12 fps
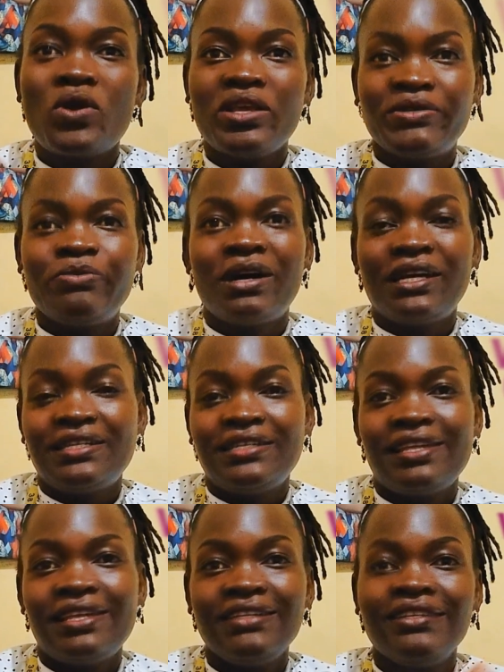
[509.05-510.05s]
which
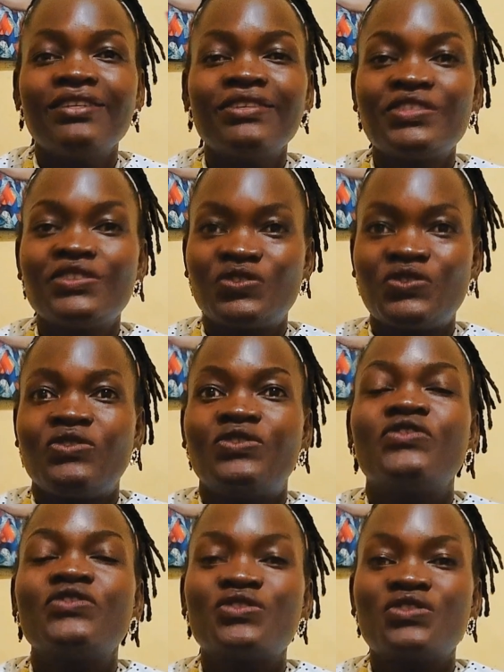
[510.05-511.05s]
machine
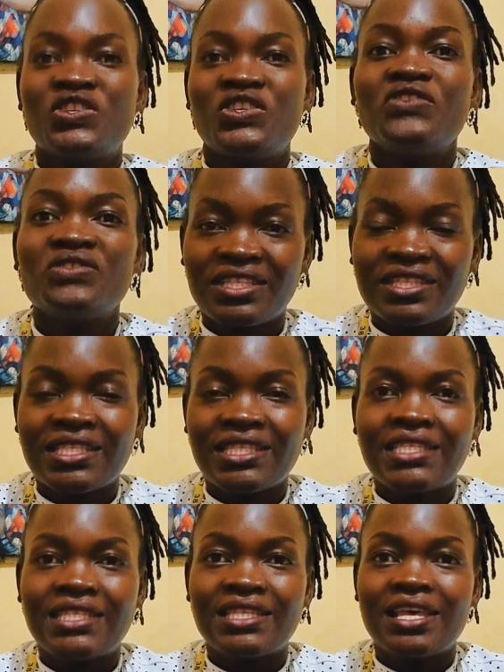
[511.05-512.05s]
should you
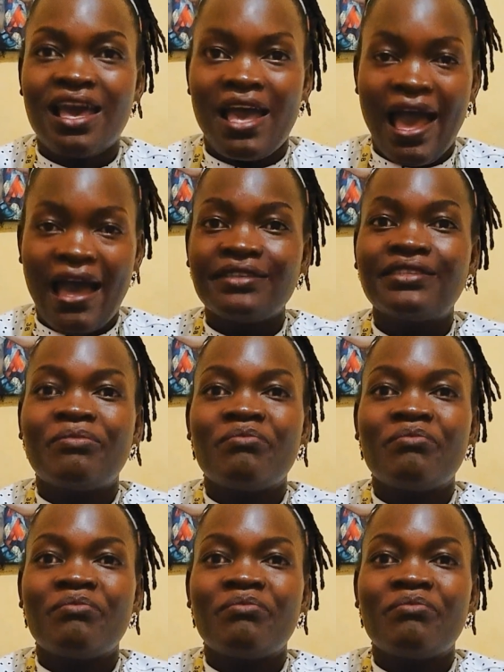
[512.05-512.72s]
use as a